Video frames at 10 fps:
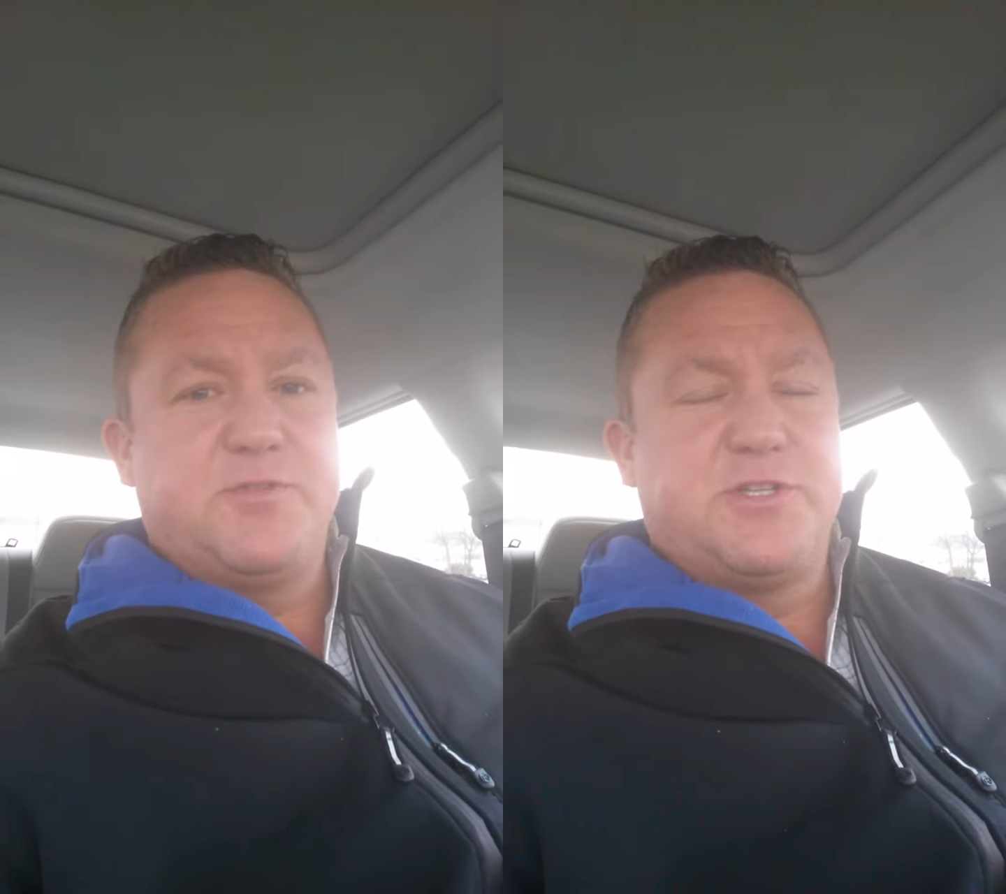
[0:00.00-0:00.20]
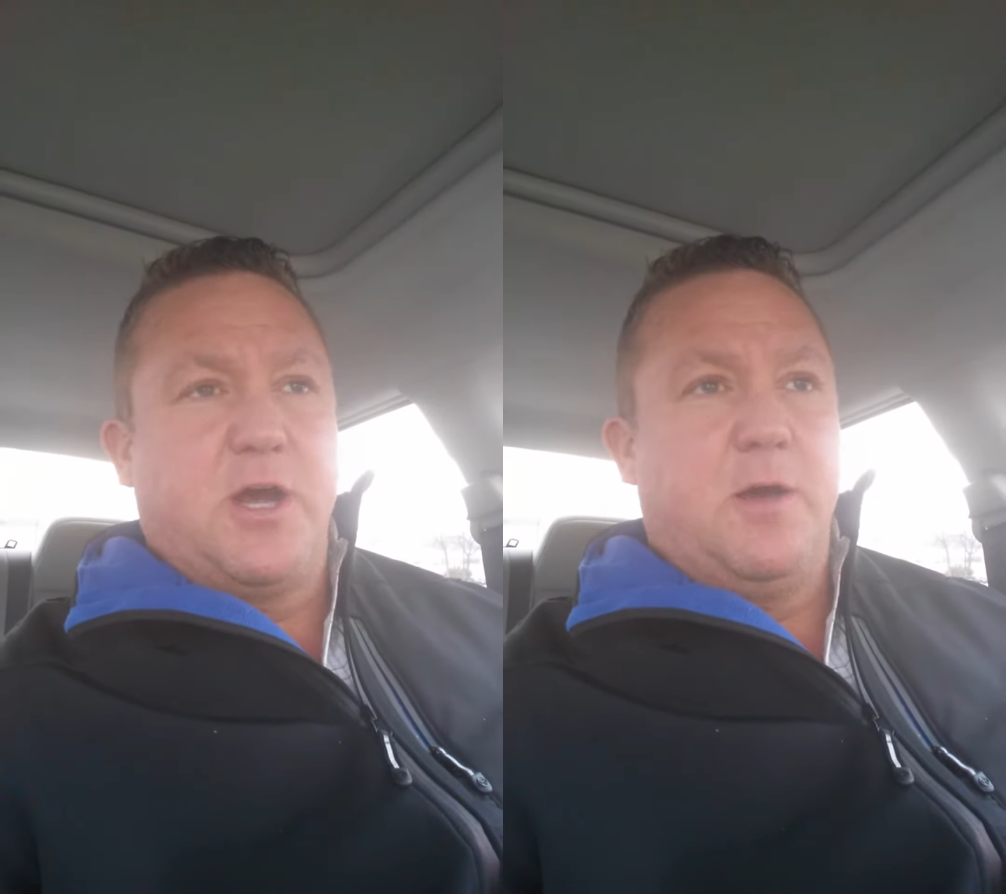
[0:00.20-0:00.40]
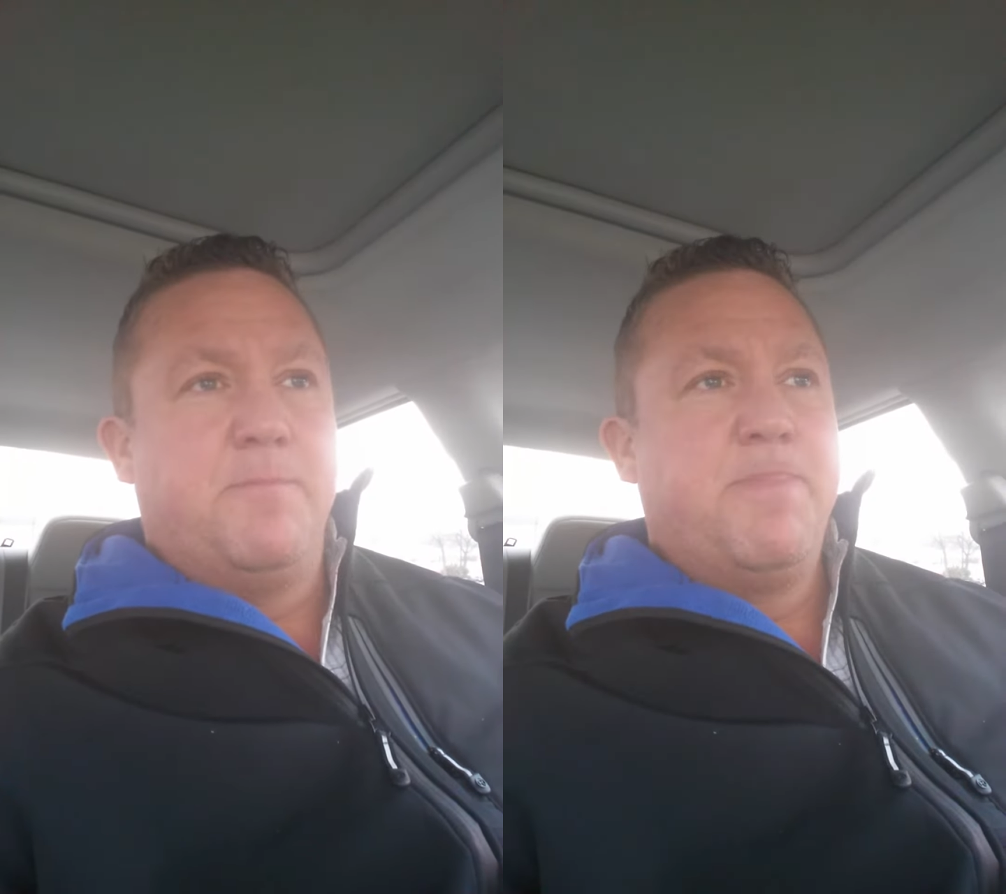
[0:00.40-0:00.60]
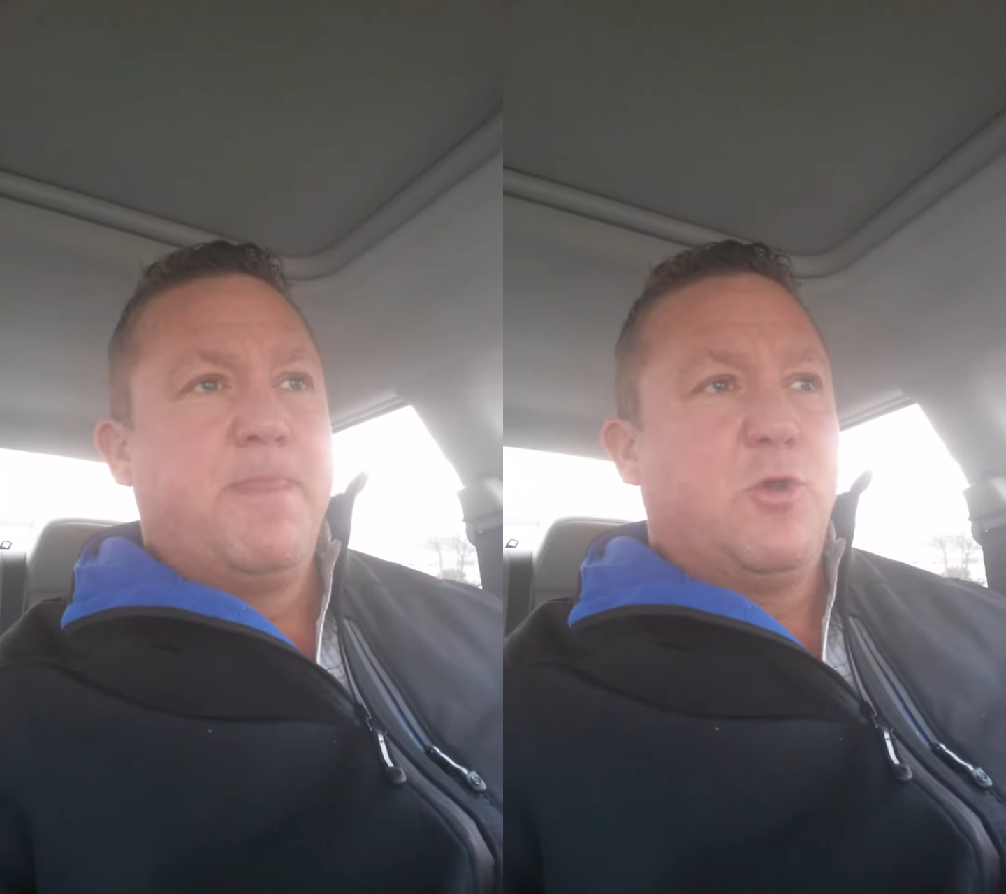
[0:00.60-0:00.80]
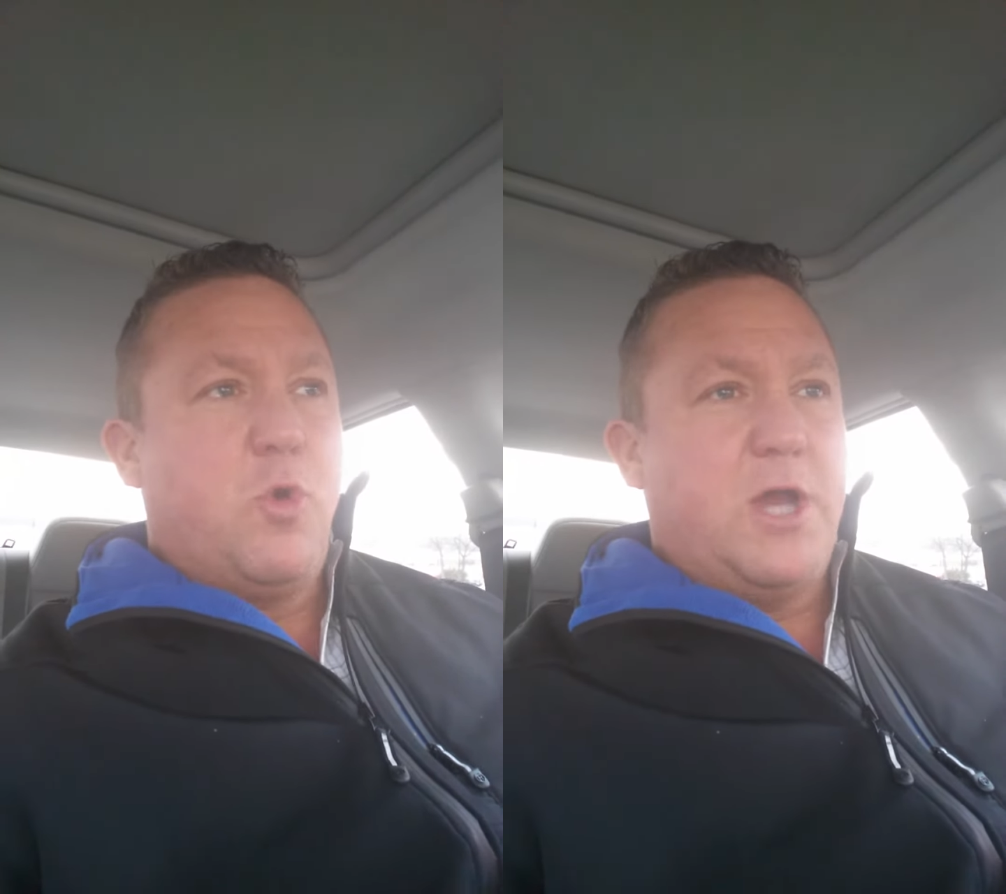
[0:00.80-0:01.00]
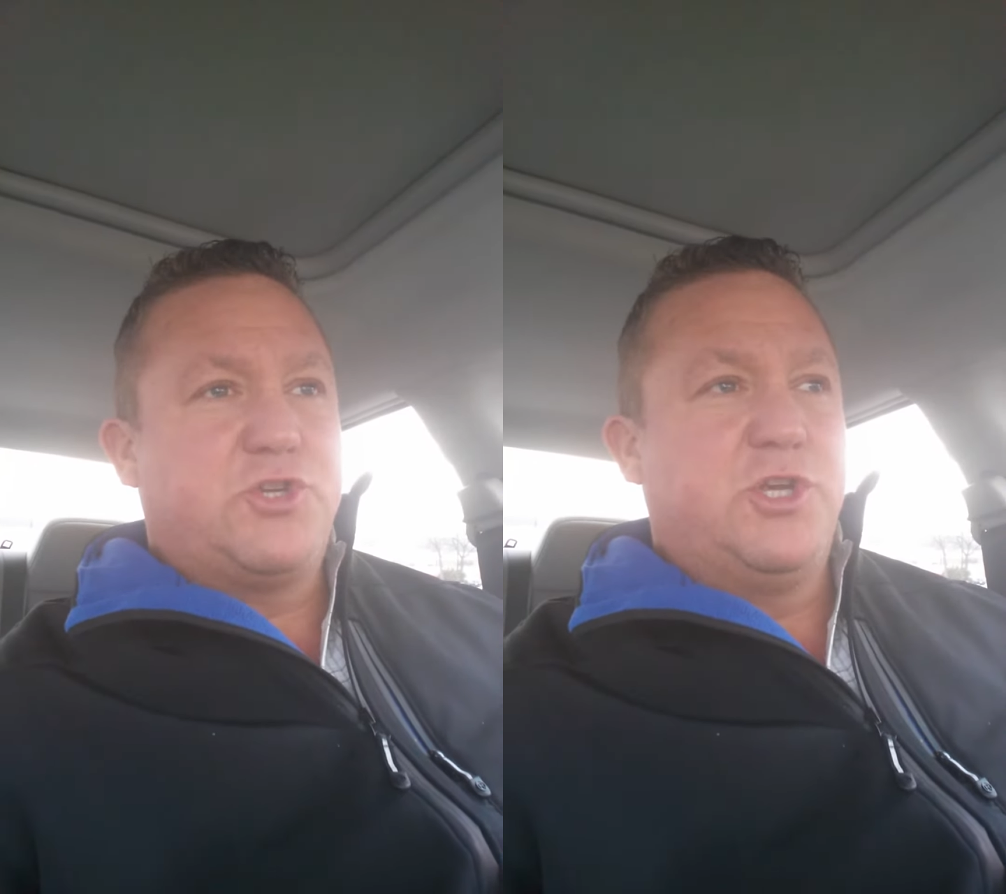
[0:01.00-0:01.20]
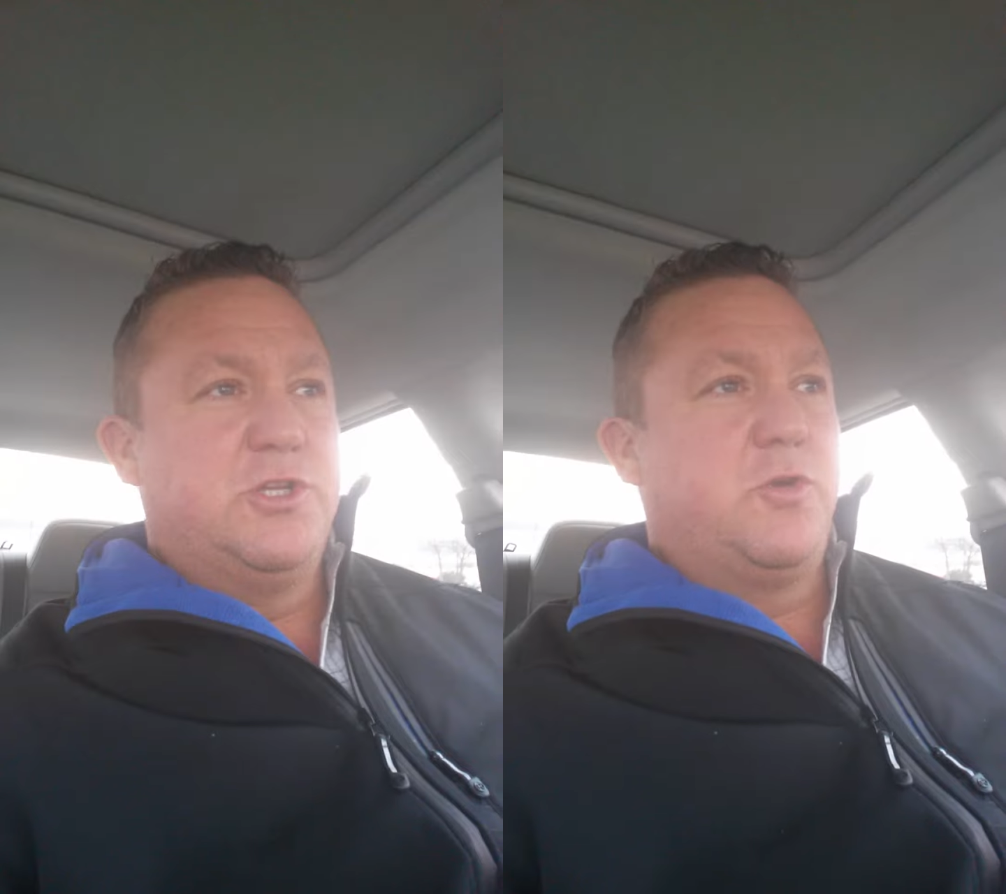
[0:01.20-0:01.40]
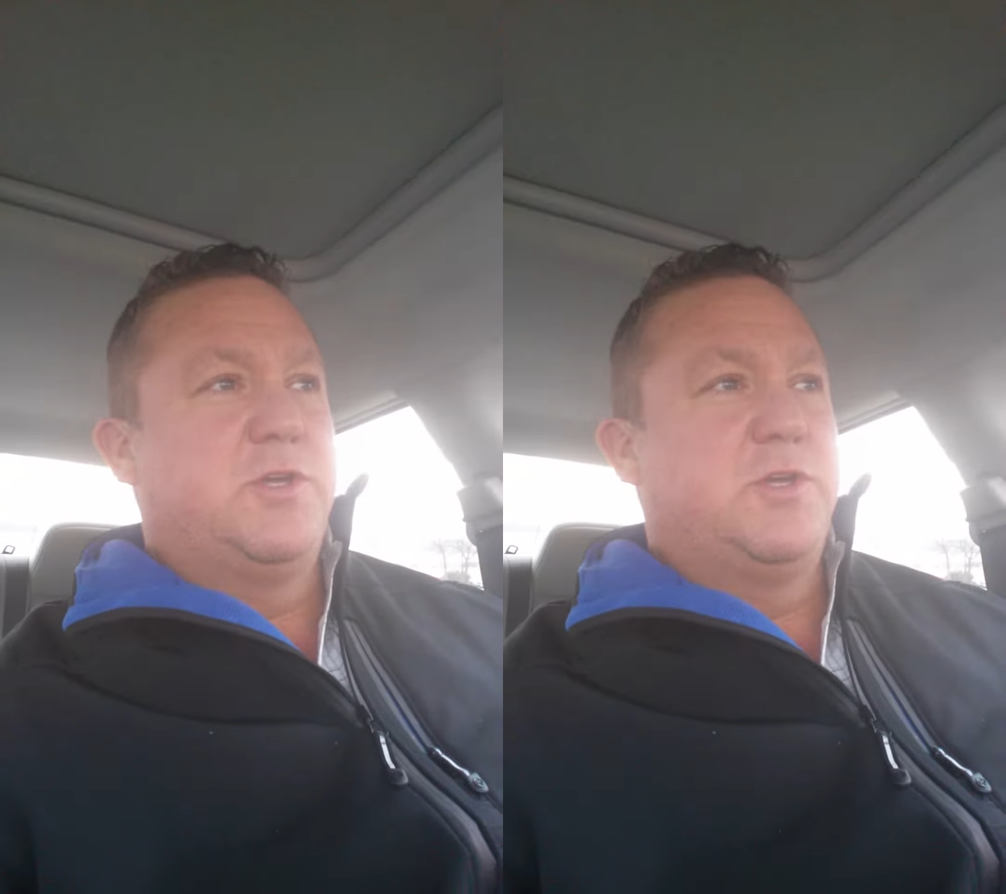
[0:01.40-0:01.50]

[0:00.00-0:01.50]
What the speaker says: some questions,